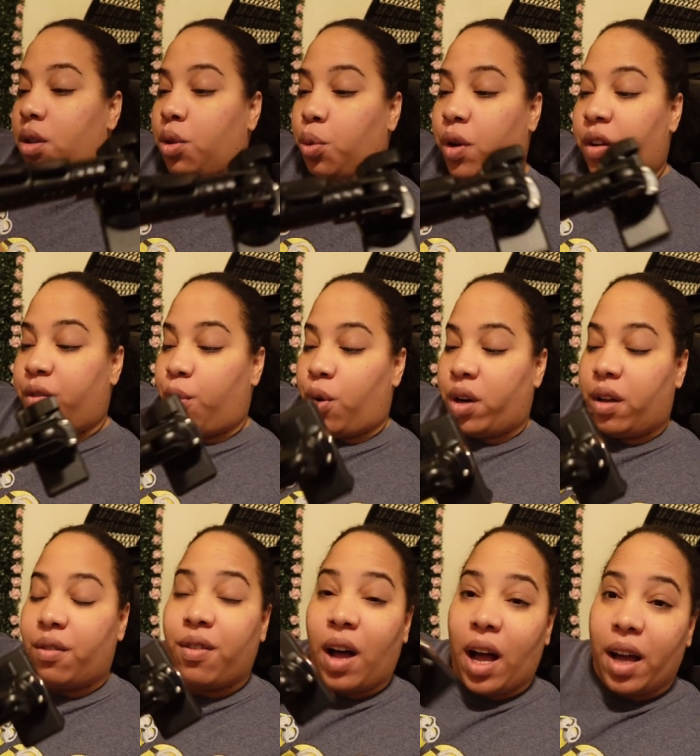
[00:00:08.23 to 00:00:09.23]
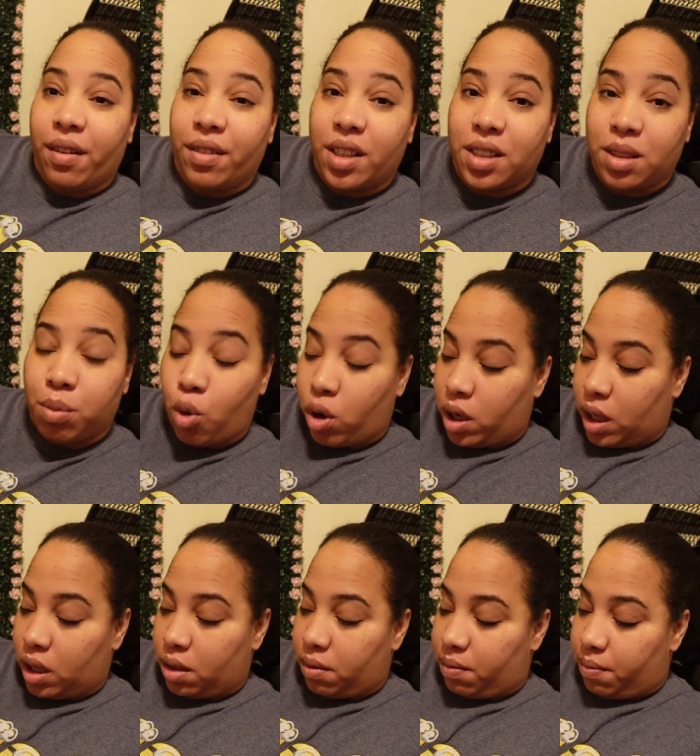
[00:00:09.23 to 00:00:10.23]
3.45 this
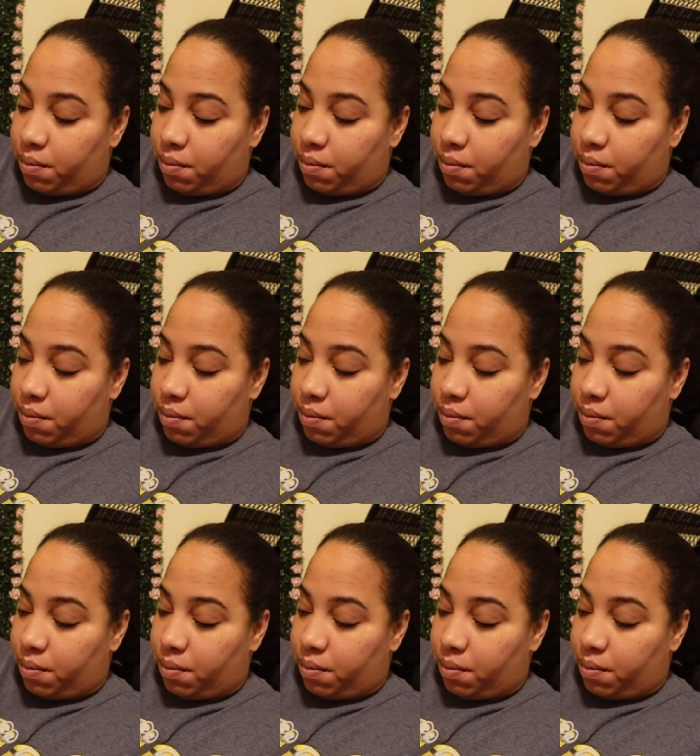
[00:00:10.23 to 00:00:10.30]
morning